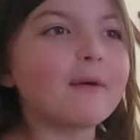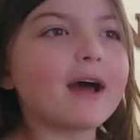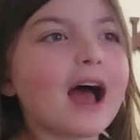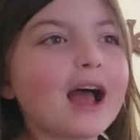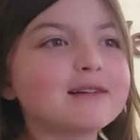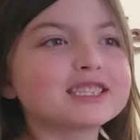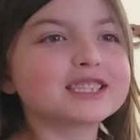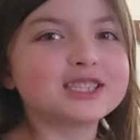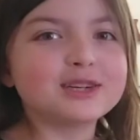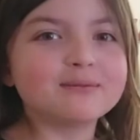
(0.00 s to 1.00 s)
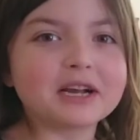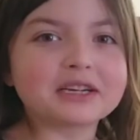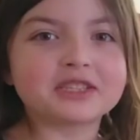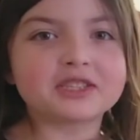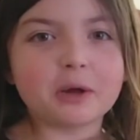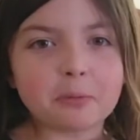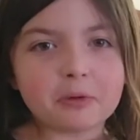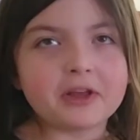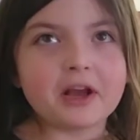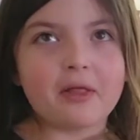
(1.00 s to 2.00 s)
But I was too mixed up
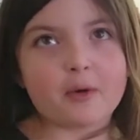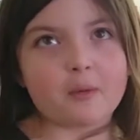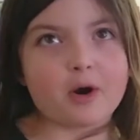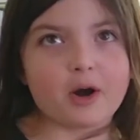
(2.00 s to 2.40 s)
with the other word.